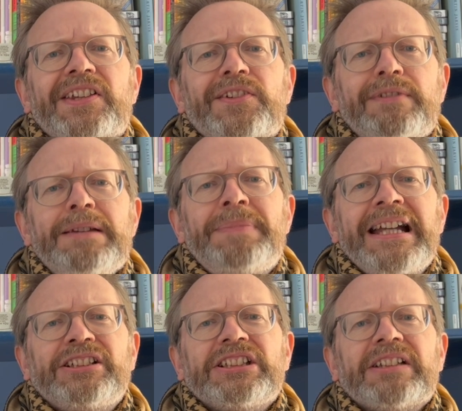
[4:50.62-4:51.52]
3
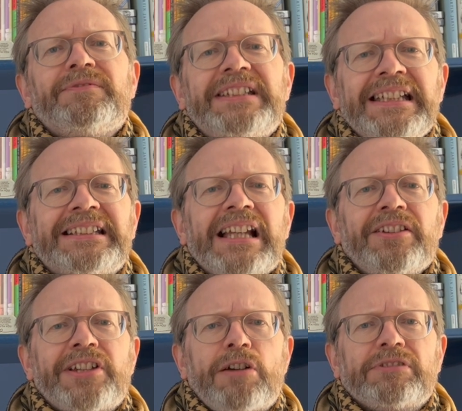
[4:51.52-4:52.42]
pages of detailed
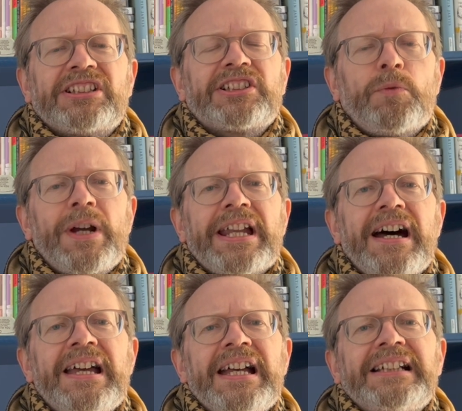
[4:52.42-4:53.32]
notes to
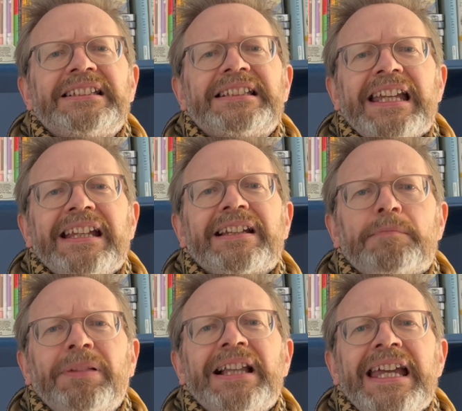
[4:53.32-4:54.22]
Winner saying the
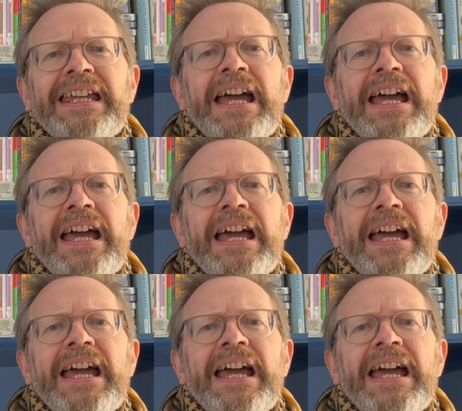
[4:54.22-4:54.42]
play,